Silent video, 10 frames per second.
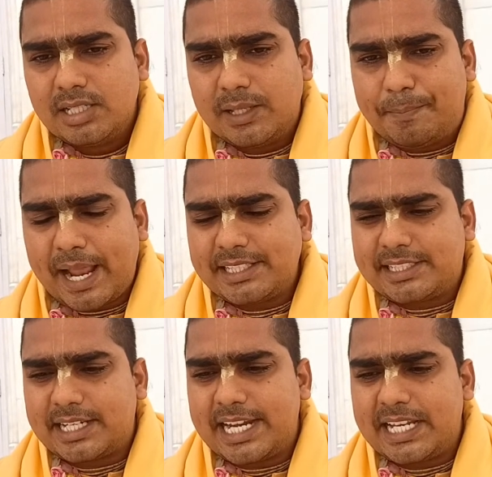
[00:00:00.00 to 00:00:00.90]
The branches
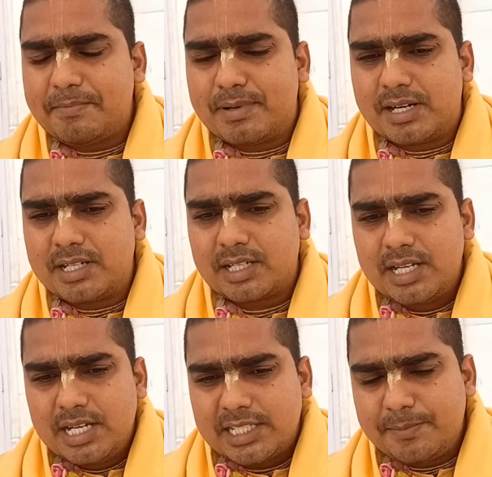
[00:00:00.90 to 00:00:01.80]
are getting burnt.
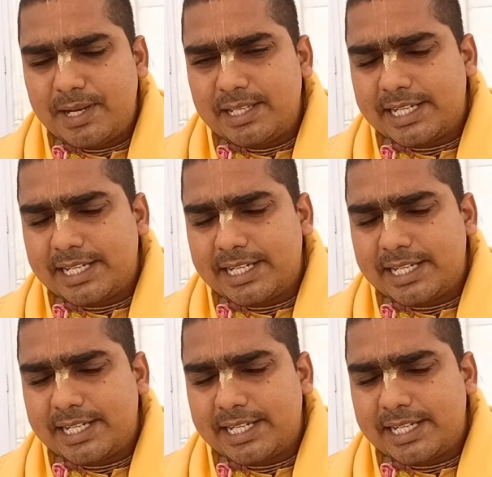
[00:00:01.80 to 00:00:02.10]
Similarly,